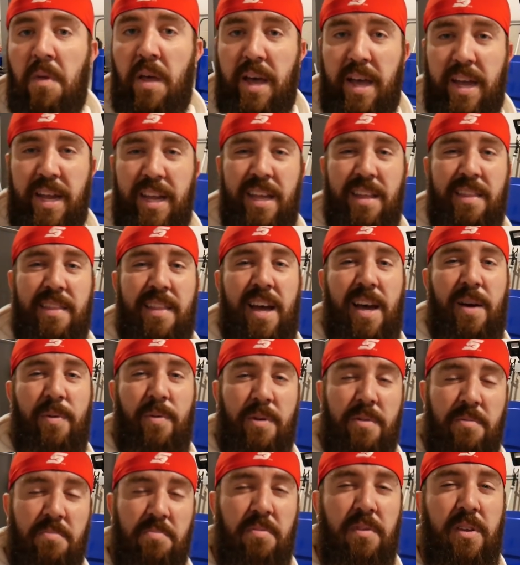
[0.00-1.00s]
I get that
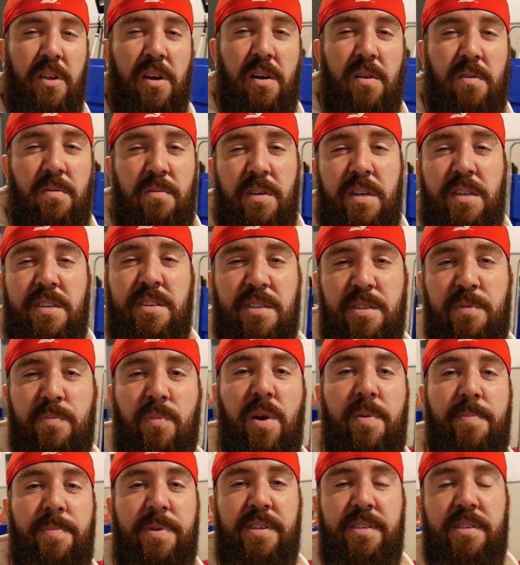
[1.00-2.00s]
one. You know, it's a
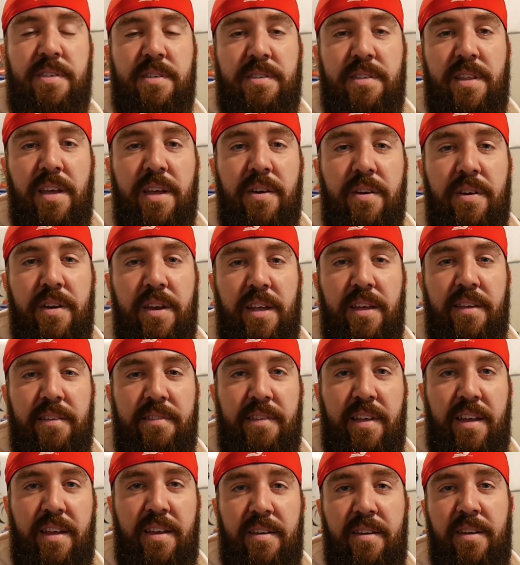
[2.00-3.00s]
smart business thing on
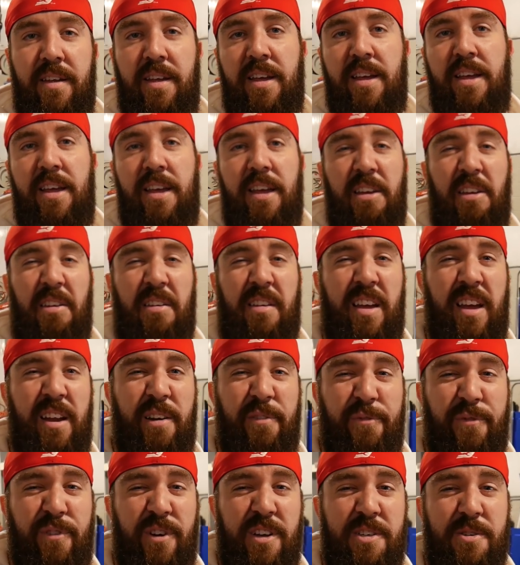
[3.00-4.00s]
his end. Kind
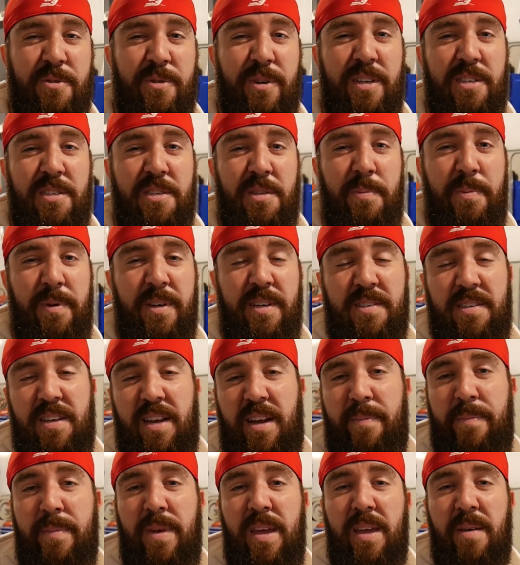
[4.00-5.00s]
of frustrates the piss
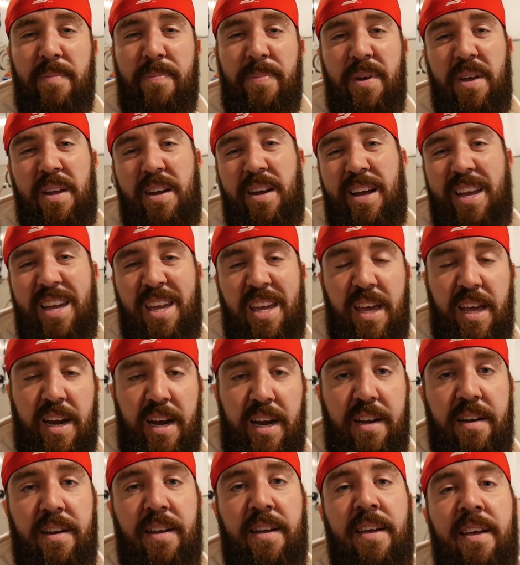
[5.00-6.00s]
out of me, but I get
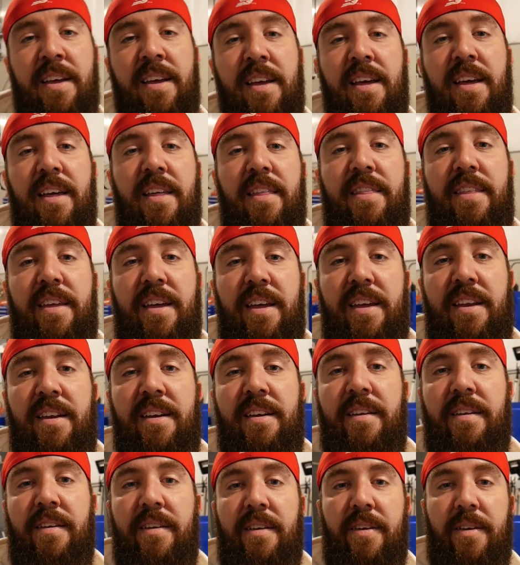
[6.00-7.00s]
it.
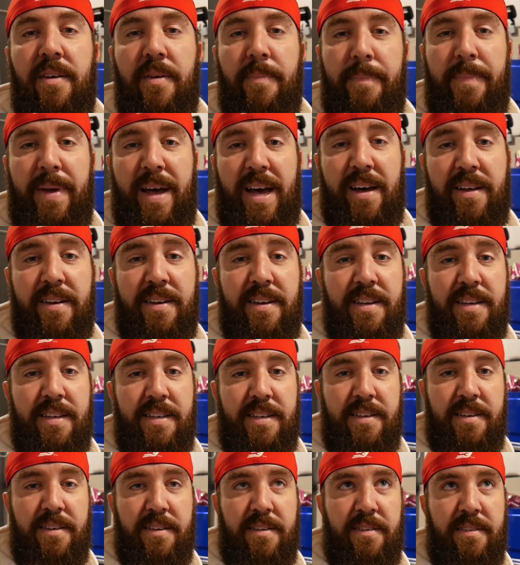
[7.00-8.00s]
Then, about
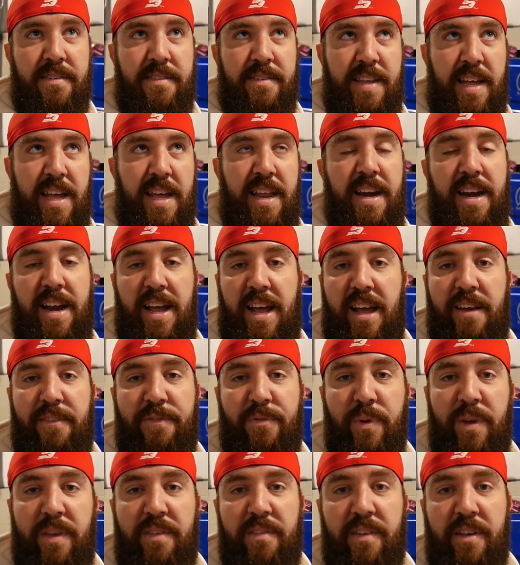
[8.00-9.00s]
10 and a half
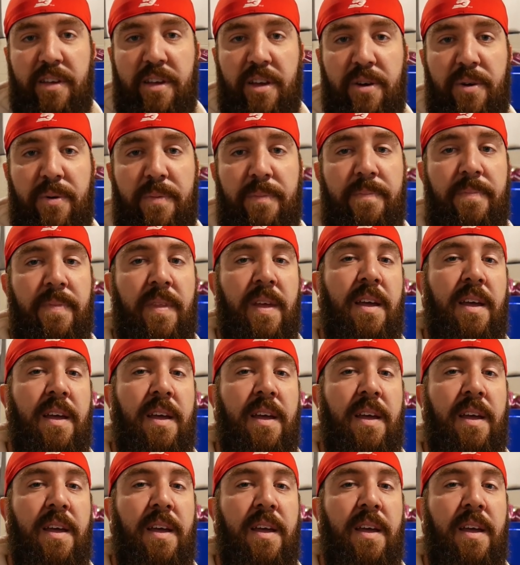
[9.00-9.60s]
weeks ago,